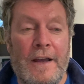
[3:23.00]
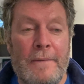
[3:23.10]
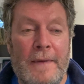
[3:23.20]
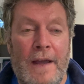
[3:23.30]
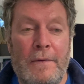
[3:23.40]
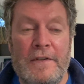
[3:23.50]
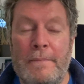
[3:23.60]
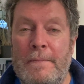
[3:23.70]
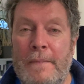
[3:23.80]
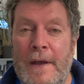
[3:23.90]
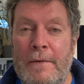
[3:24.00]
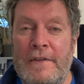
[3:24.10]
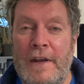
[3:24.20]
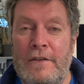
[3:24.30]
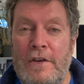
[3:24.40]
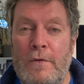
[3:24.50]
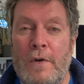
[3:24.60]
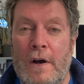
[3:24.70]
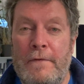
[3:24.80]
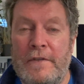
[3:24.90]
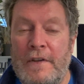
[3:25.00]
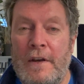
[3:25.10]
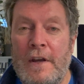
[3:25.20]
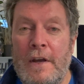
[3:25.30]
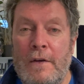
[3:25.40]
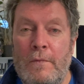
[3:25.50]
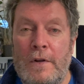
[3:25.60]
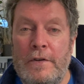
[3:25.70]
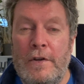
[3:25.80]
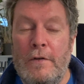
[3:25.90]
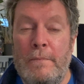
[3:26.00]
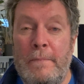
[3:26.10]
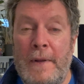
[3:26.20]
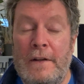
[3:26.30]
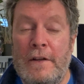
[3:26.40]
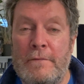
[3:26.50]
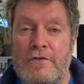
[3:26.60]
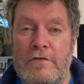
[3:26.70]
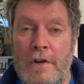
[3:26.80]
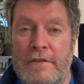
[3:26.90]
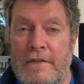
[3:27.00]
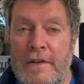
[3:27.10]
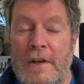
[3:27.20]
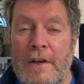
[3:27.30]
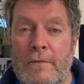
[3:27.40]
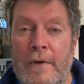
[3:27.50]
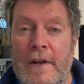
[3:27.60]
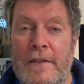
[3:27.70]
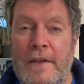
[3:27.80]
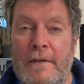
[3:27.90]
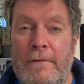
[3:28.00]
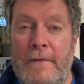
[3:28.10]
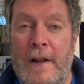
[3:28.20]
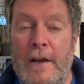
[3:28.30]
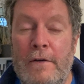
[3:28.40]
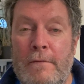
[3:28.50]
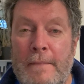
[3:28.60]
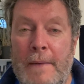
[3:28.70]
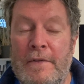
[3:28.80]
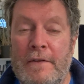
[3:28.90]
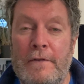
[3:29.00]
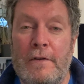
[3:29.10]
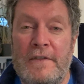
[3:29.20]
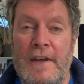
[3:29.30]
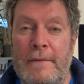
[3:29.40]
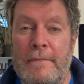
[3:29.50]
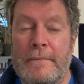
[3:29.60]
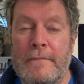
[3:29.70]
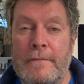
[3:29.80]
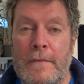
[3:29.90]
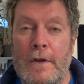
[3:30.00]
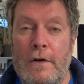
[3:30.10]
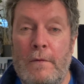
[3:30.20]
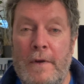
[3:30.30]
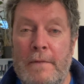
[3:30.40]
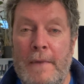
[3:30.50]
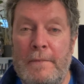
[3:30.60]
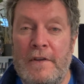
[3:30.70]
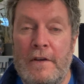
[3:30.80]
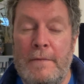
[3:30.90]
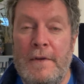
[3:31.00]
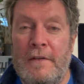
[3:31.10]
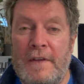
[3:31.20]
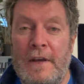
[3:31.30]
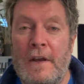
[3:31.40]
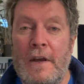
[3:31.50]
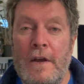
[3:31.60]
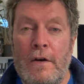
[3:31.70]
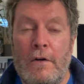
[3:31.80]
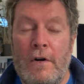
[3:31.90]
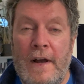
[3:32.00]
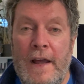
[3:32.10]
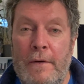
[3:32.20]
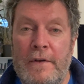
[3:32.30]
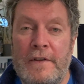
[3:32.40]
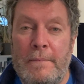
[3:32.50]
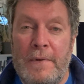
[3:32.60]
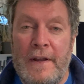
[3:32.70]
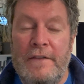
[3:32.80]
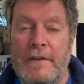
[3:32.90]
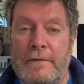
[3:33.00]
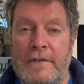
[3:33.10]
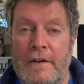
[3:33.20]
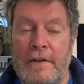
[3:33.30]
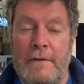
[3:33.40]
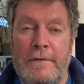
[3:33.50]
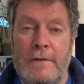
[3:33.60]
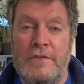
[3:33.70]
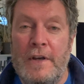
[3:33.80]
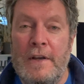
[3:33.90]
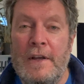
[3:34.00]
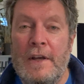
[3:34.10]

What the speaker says: how as a new officer will you build up trust with fellow members of your team or with members of the community? Or how as a police officer in the future